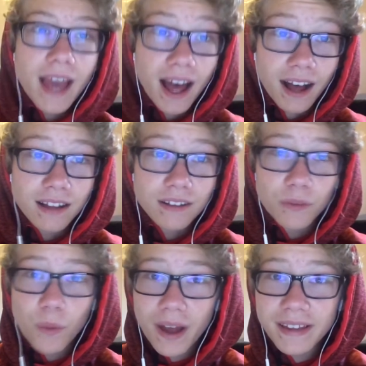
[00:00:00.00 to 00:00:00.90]
yeah,
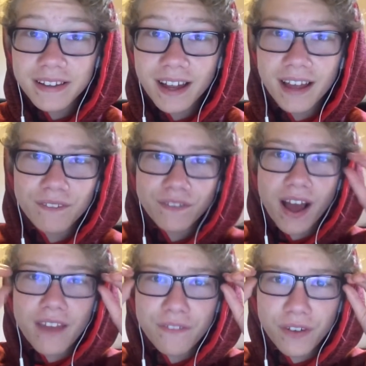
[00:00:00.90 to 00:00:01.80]
what? At
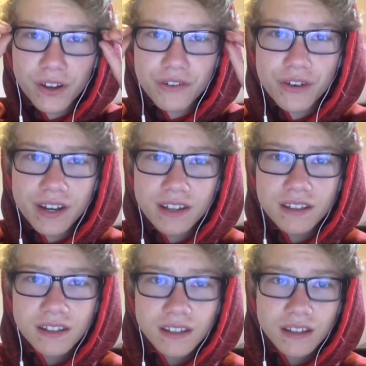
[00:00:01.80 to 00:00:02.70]
500?
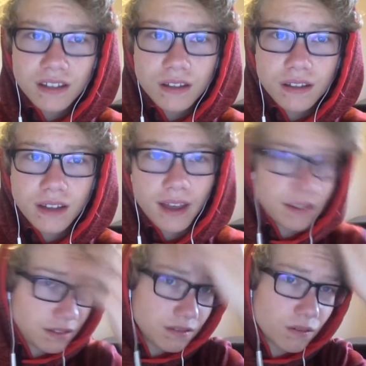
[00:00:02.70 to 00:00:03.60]
Uh,
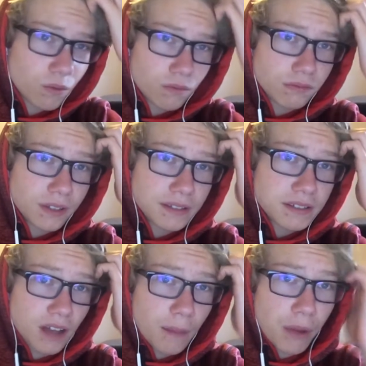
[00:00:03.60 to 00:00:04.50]
no,
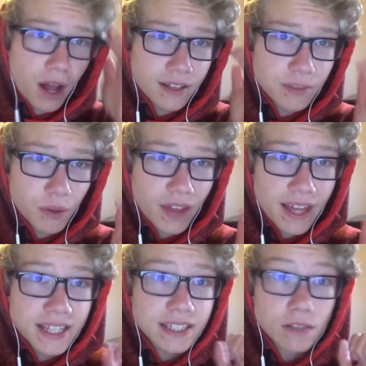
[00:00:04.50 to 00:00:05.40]
that's not possible.
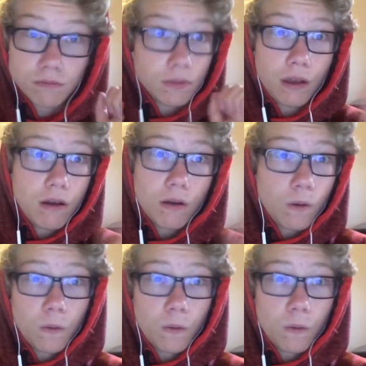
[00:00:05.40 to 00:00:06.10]
That, no.